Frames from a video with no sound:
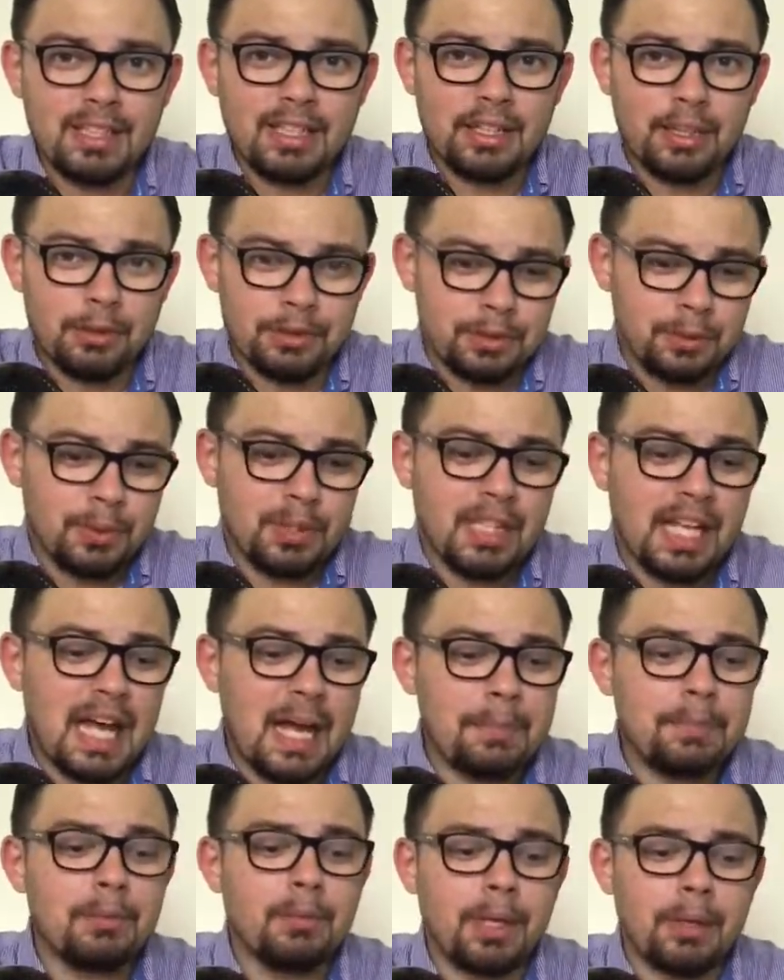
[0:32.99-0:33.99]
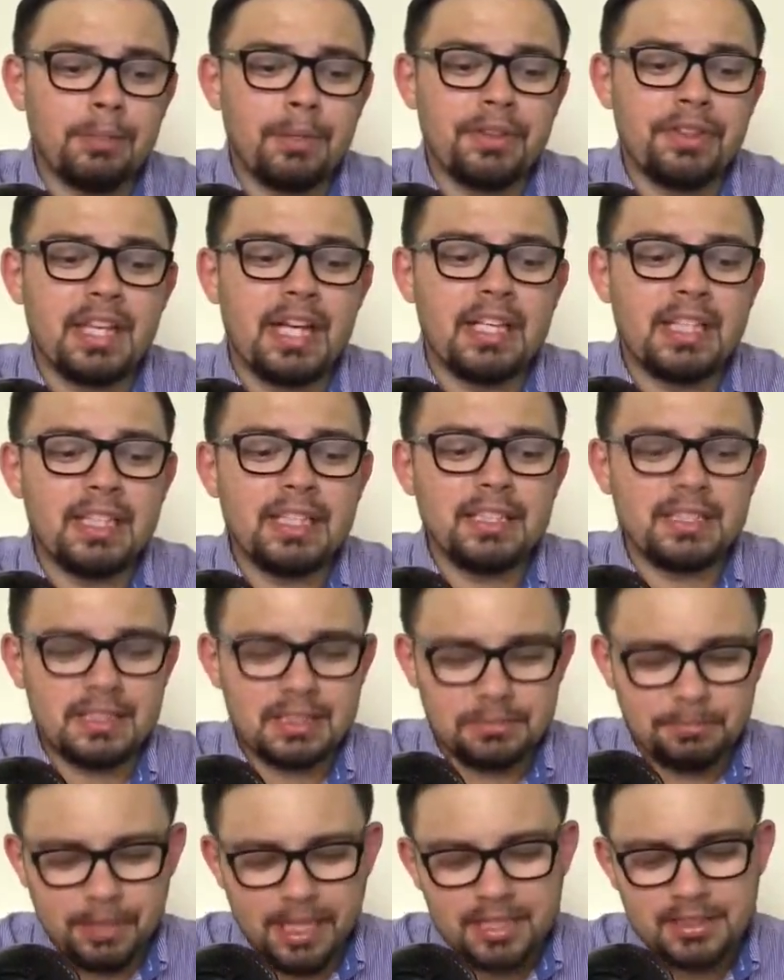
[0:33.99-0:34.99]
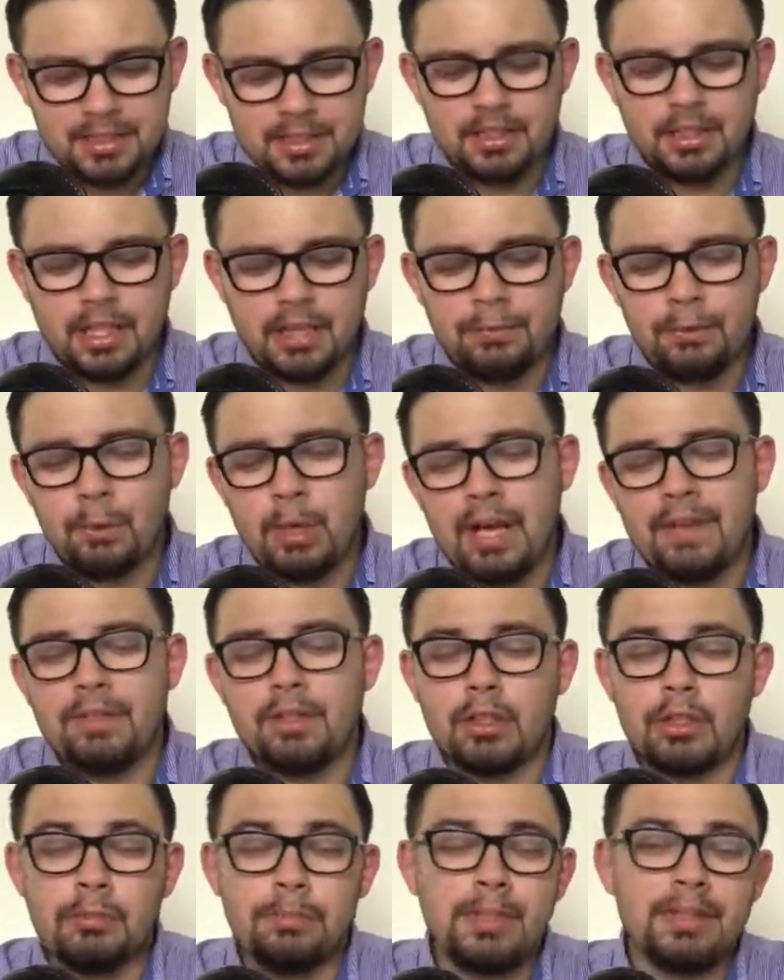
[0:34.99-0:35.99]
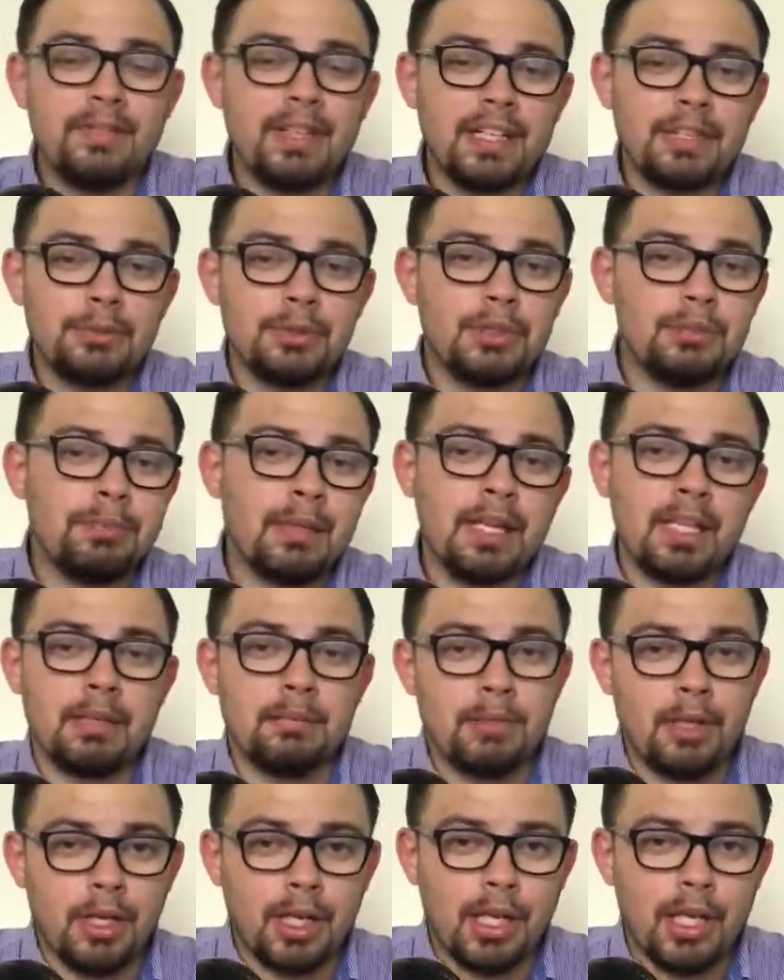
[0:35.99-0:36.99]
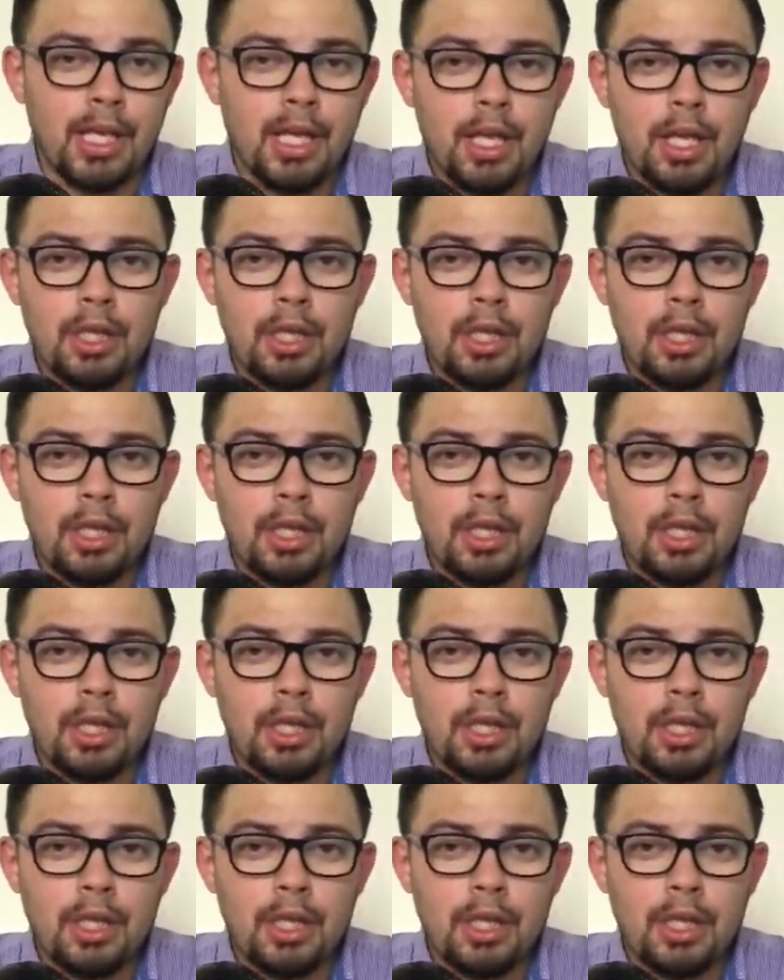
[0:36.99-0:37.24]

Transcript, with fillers: you know to elaborate what that is is basically if you have a little bit of extra spending money